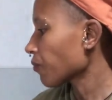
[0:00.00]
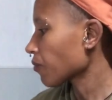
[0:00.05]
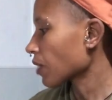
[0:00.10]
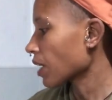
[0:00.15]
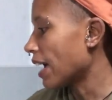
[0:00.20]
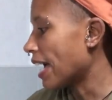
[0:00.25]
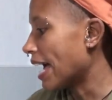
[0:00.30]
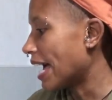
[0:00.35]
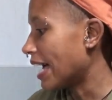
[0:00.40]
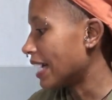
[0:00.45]

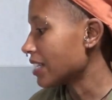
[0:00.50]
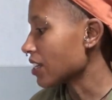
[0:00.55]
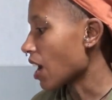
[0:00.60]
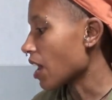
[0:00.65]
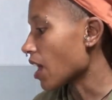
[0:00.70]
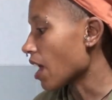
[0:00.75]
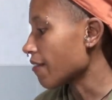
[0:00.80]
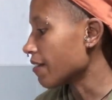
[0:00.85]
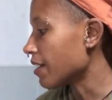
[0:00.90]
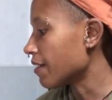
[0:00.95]
and I
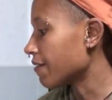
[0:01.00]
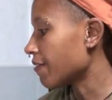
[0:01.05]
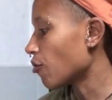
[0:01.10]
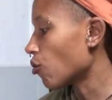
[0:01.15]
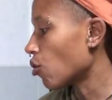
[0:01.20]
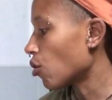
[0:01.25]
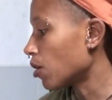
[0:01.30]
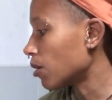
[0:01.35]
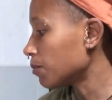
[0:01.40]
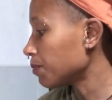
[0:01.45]
love it
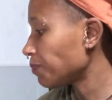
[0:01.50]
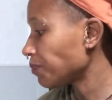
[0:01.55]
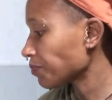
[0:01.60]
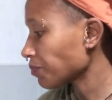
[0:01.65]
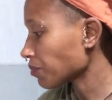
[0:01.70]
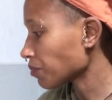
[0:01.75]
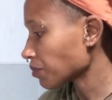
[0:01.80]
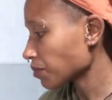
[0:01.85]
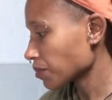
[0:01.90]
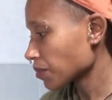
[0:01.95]
for
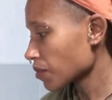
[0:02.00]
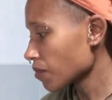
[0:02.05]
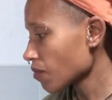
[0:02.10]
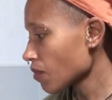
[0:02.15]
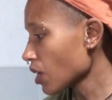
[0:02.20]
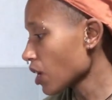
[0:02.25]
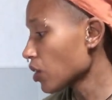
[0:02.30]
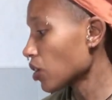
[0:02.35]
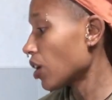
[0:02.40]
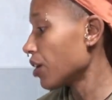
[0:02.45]

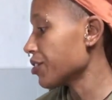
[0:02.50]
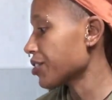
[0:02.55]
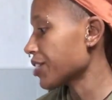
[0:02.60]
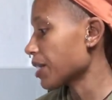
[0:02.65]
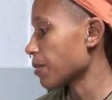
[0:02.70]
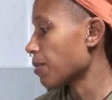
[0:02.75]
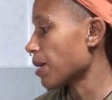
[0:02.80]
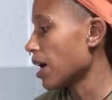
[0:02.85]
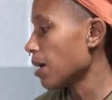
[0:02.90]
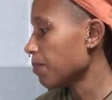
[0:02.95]

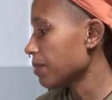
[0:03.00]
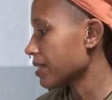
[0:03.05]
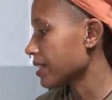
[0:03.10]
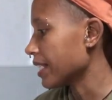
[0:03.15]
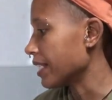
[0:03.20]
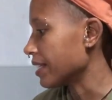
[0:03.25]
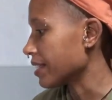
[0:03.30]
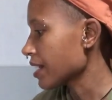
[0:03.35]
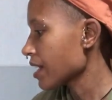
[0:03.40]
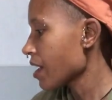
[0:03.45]
coaching
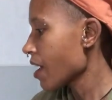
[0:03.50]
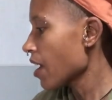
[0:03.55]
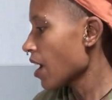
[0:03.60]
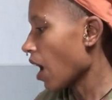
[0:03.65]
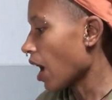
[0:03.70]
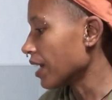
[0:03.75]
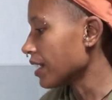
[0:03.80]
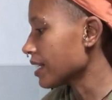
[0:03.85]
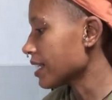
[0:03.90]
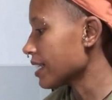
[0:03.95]
purposes,
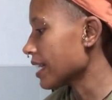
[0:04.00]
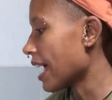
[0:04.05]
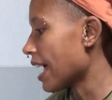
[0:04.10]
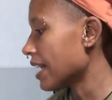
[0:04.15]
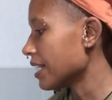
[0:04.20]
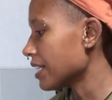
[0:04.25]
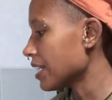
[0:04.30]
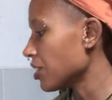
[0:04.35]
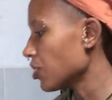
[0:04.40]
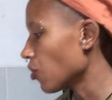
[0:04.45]

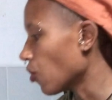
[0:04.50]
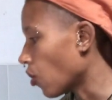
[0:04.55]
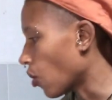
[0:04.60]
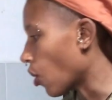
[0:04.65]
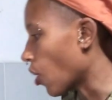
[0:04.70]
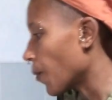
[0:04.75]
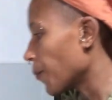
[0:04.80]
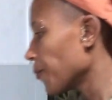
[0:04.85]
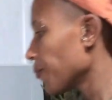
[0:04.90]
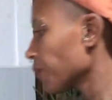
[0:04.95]
understanding
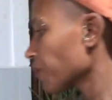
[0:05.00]
your